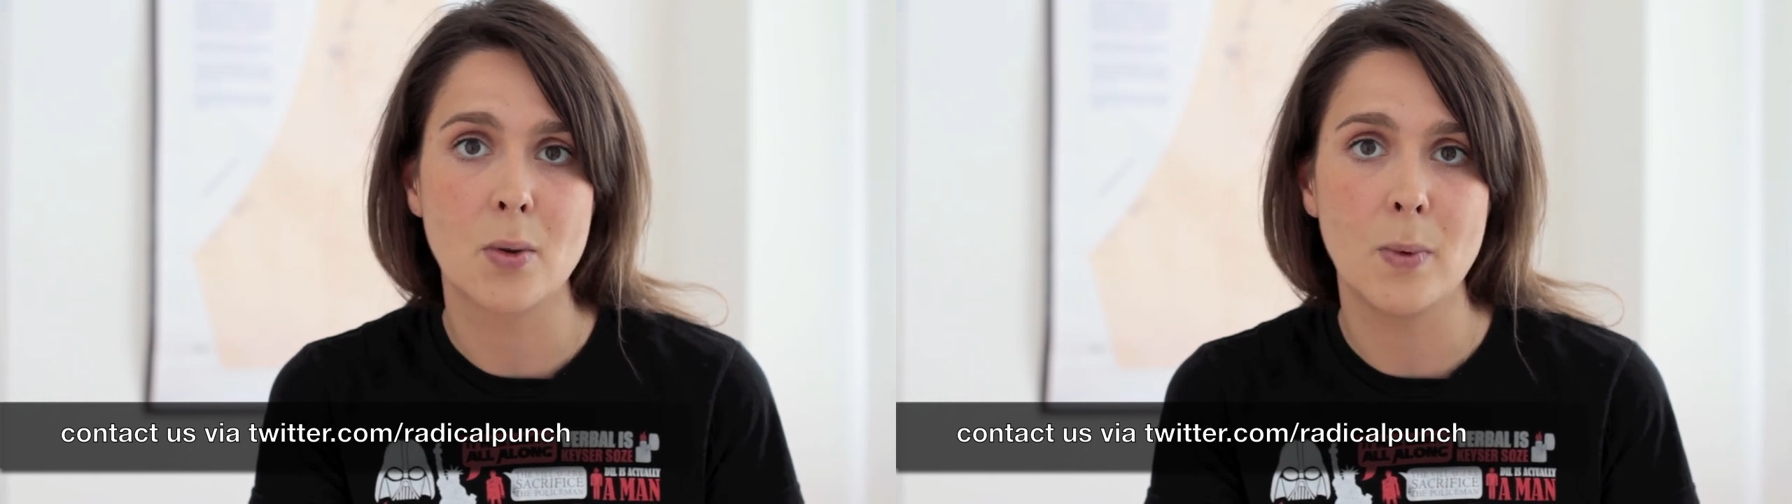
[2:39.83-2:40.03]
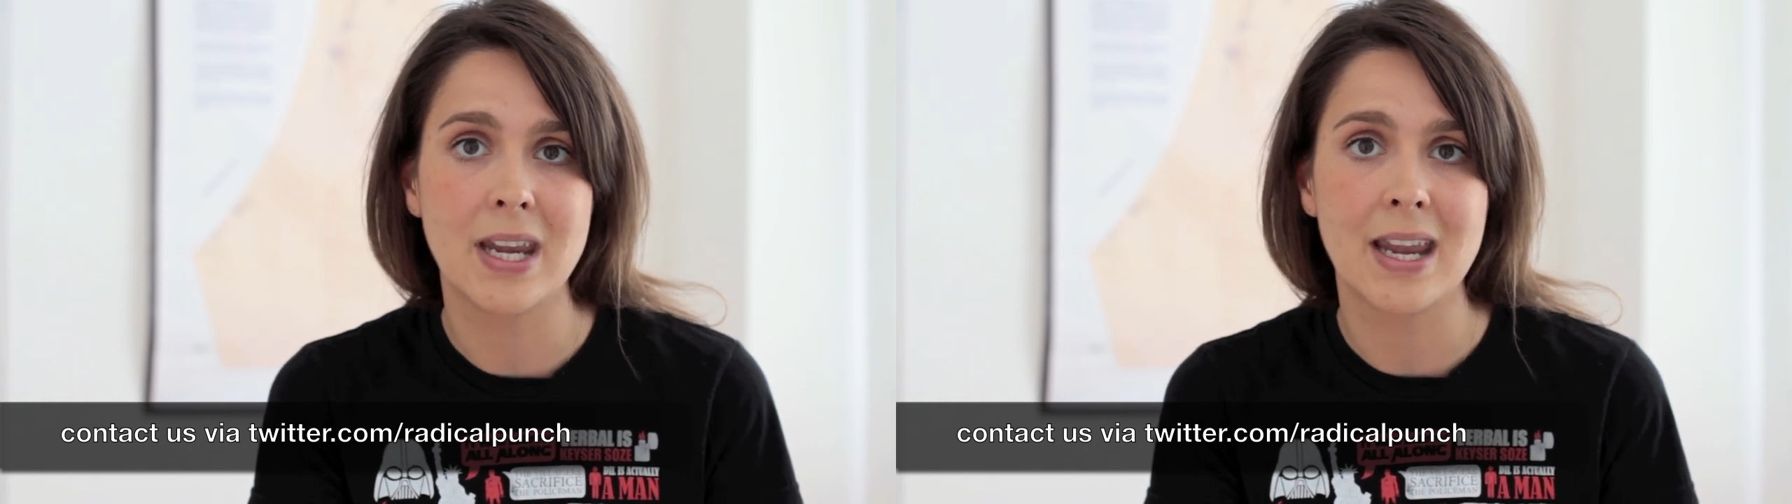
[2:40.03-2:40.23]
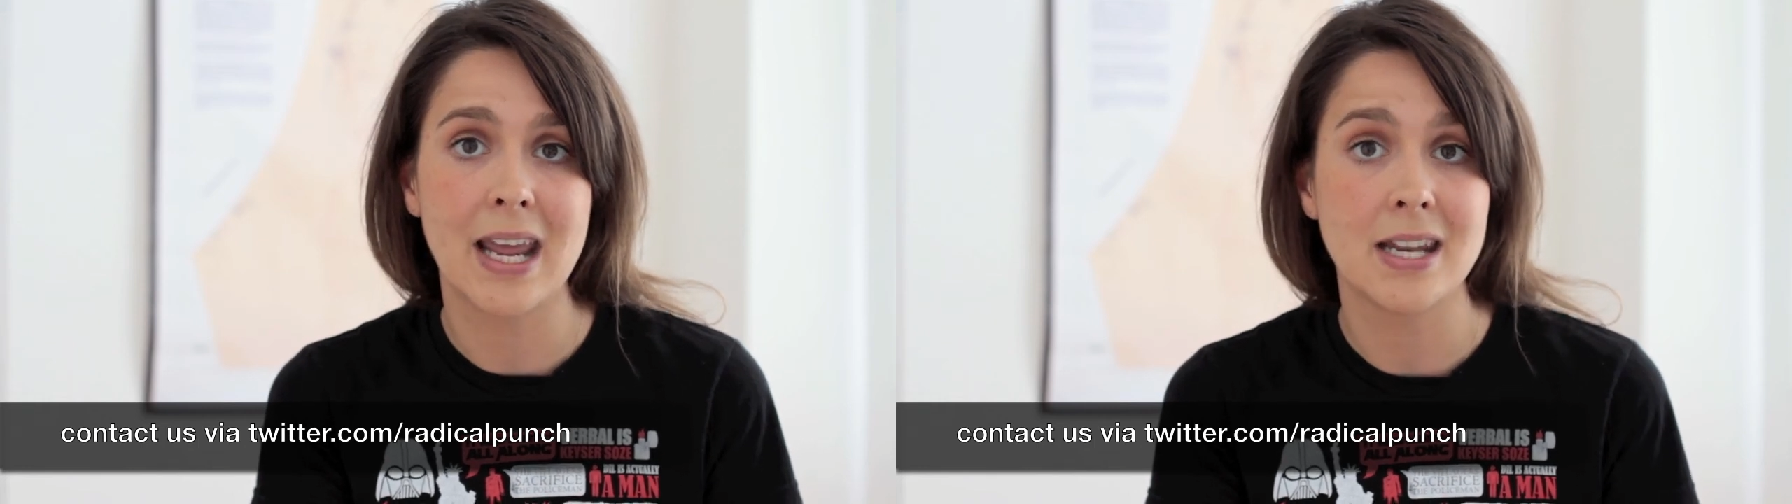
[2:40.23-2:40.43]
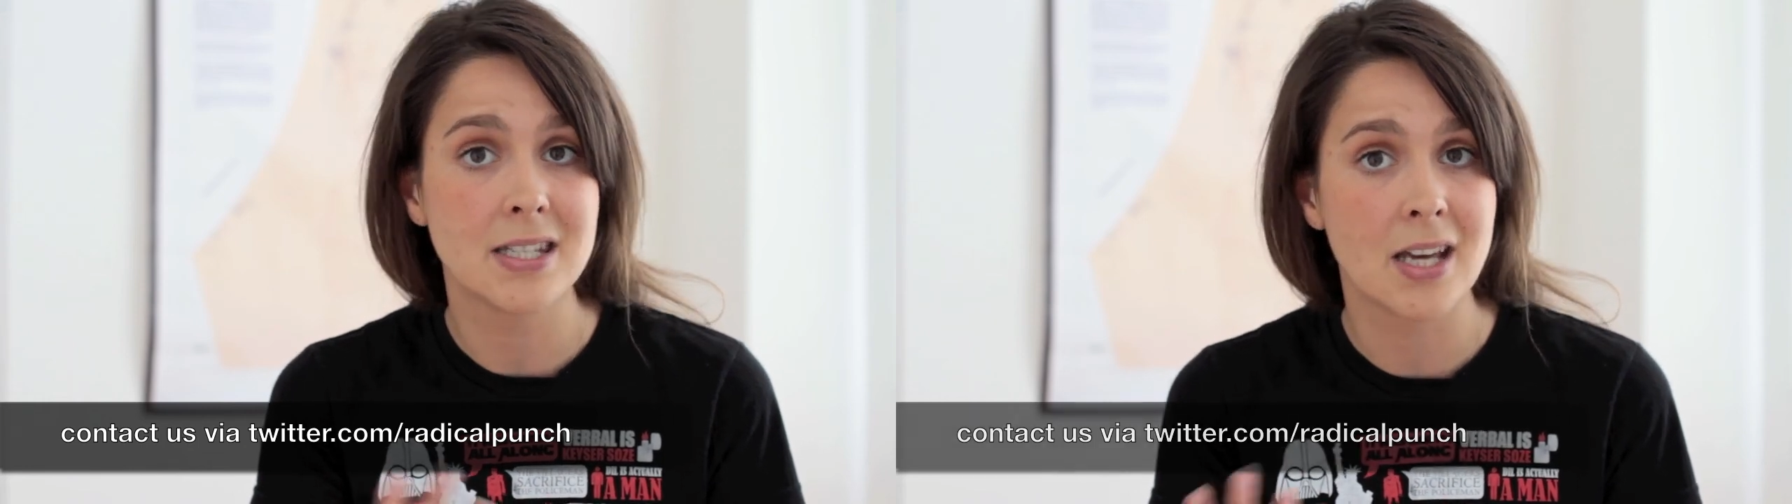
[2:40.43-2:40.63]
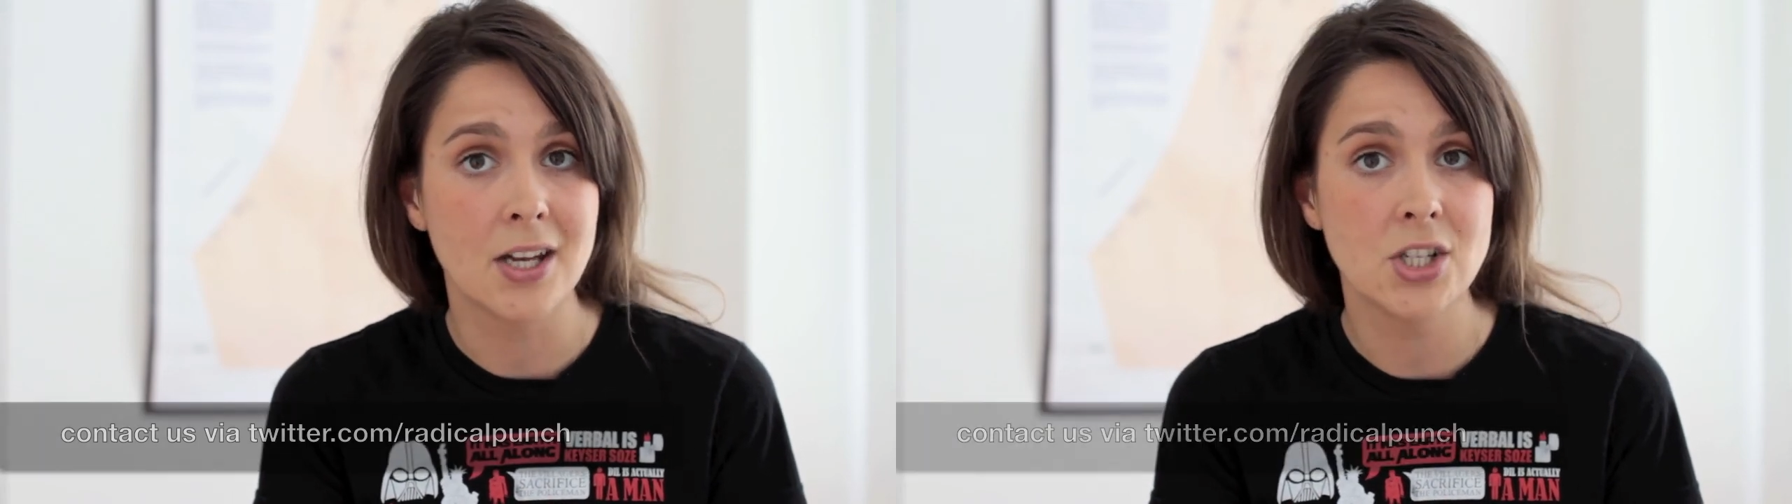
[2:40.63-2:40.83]
that we can get in
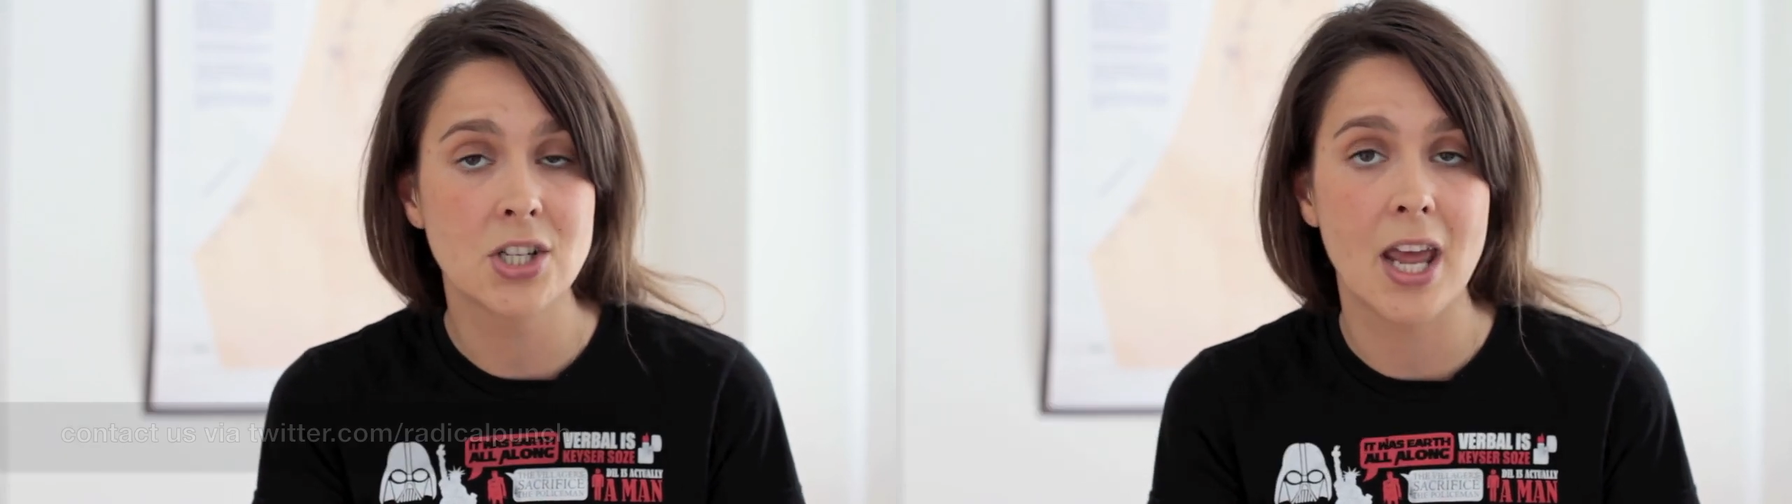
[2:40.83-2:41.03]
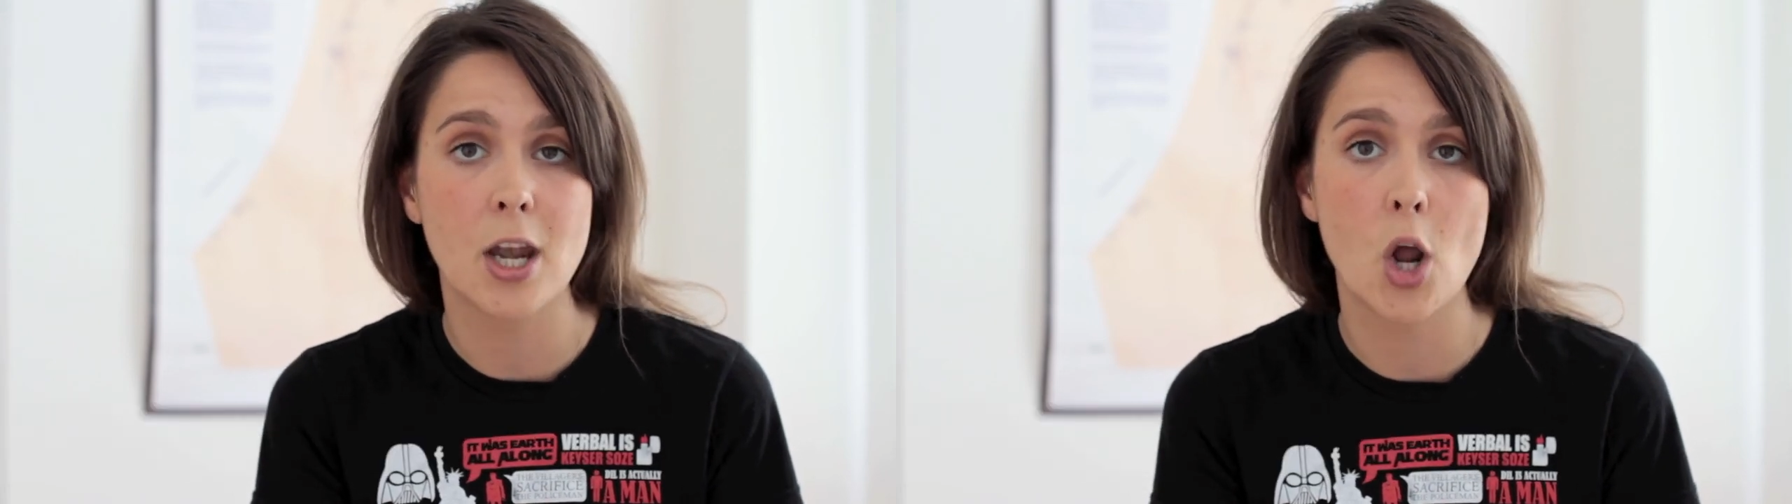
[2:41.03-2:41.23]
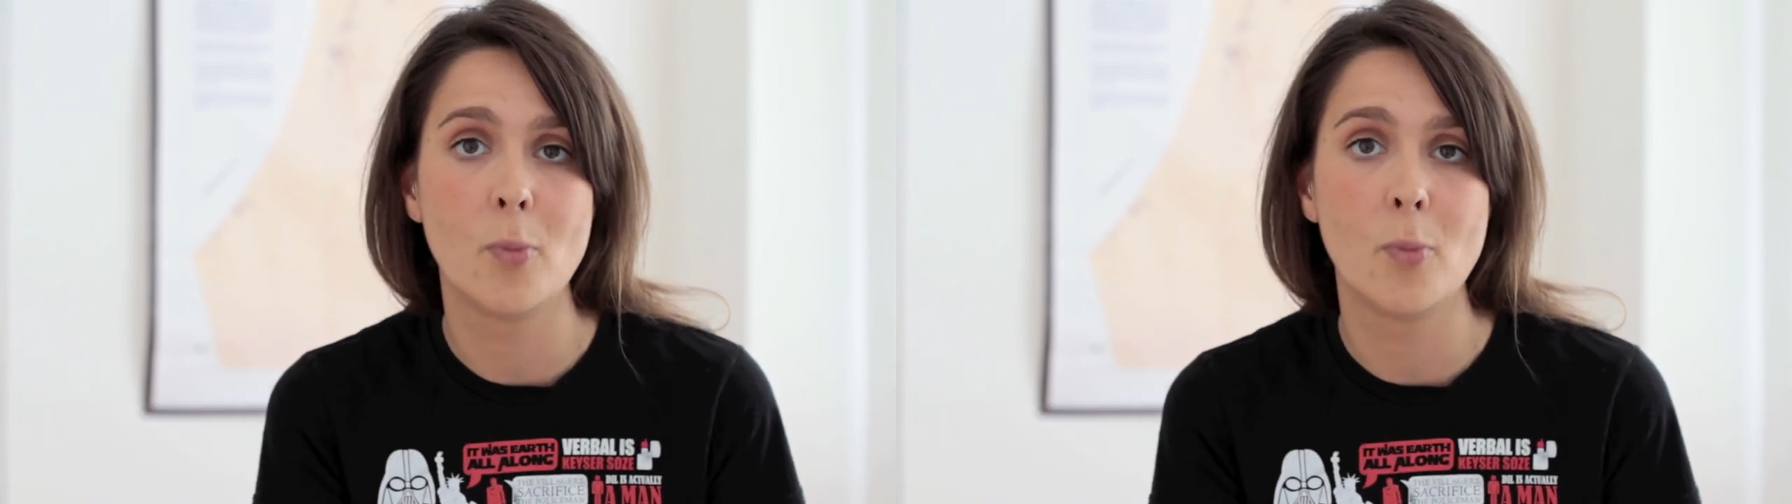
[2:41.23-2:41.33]
touch and